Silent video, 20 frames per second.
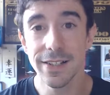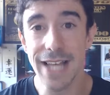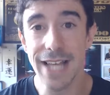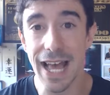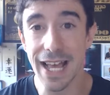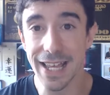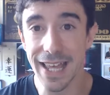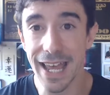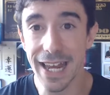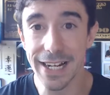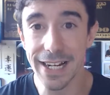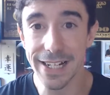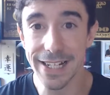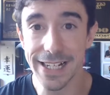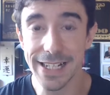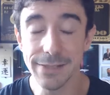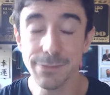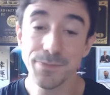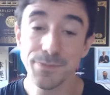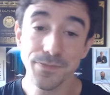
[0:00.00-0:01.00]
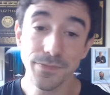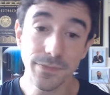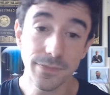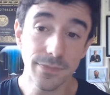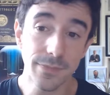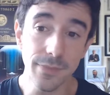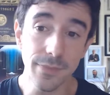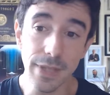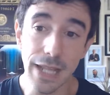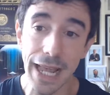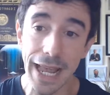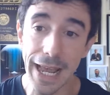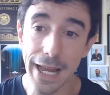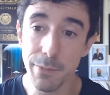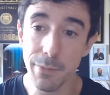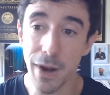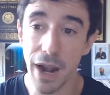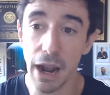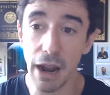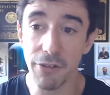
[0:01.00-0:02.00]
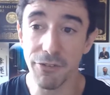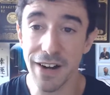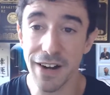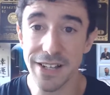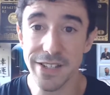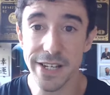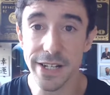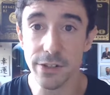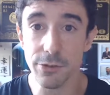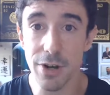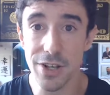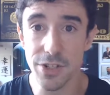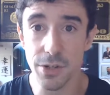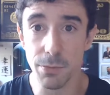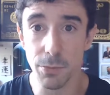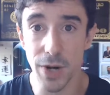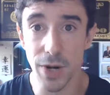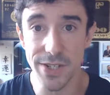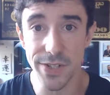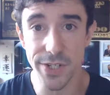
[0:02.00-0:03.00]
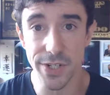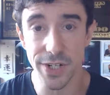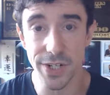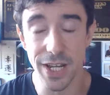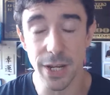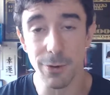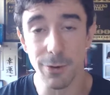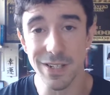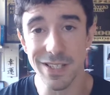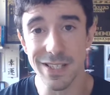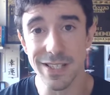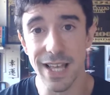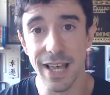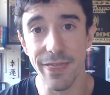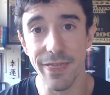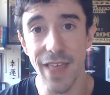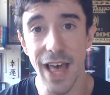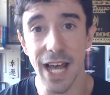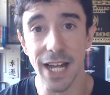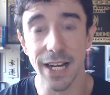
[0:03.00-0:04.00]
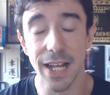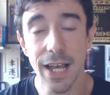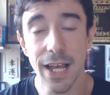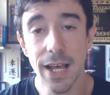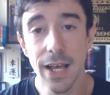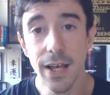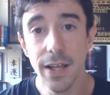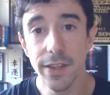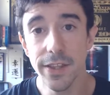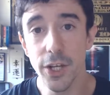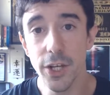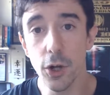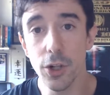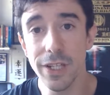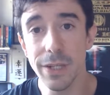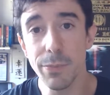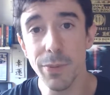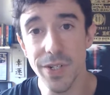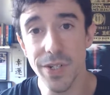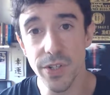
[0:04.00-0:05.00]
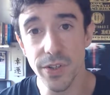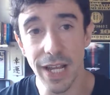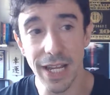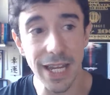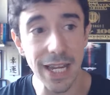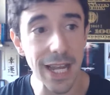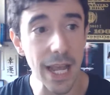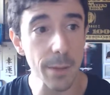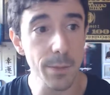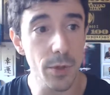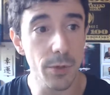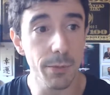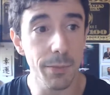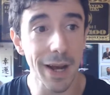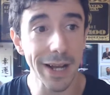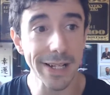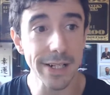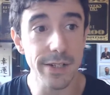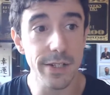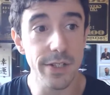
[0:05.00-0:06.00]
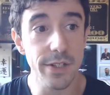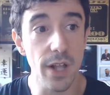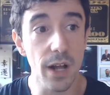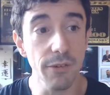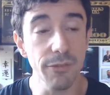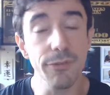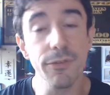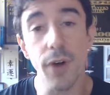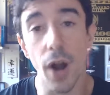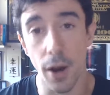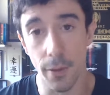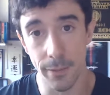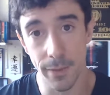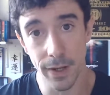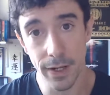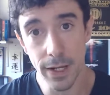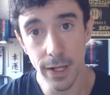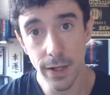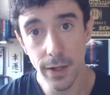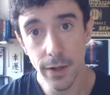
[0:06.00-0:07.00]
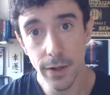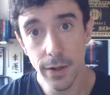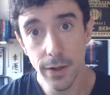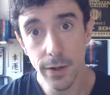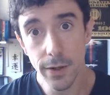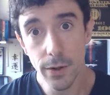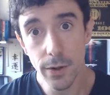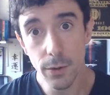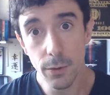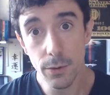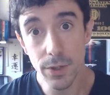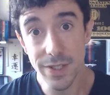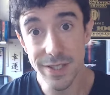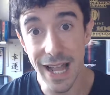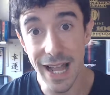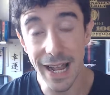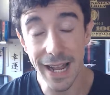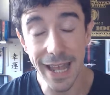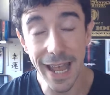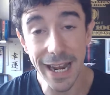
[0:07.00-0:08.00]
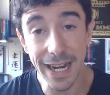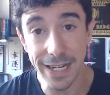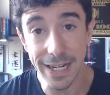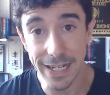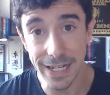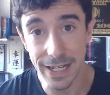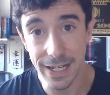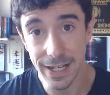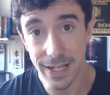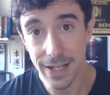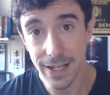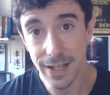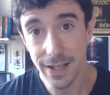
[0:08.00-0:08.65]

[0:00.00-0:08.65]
Dan Kennedy, and paraphrasing Russell Brunson, he once said that the only person that he kept on buying stuff from was Dan Kennedy.